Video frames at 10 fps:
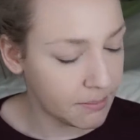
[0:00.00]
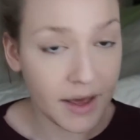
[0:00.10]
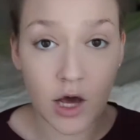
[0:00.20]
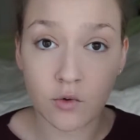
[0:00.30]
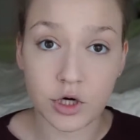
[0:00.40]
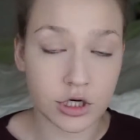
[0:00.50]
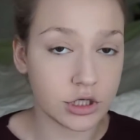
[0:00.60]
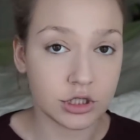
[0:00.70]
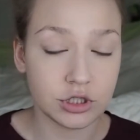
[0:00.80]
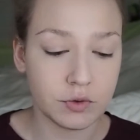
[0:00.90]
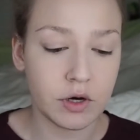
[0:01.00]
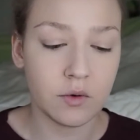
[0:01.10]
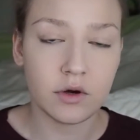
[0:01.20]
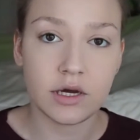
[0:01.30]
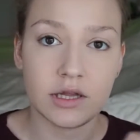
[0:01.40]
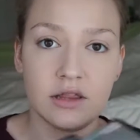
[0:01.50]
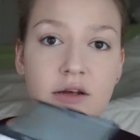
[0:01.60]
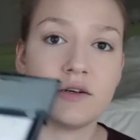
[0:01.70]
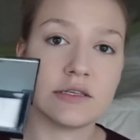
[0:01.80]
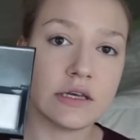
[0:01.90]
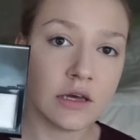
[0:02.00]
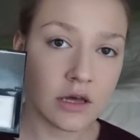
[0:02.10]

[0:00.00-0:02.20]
Powder Duo, and then there's